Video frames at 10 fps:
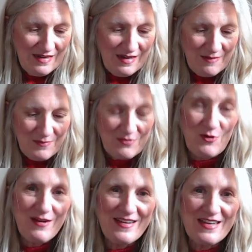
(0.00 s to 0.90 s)
Um,
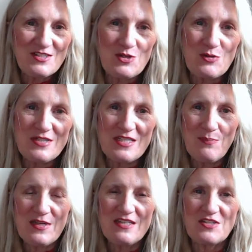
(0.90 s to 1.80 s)
before I get too deep
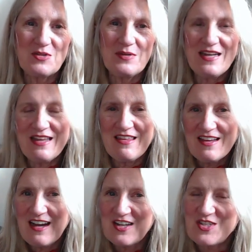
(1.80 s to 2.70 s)
into
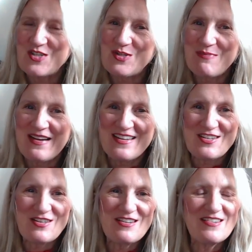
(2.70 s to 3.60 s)
anything, I should do my
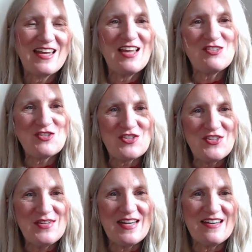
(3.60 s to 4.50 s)
intro in case you're
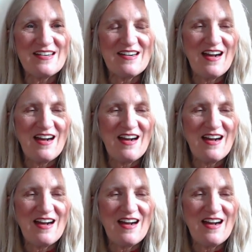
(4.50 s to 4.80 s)
new here.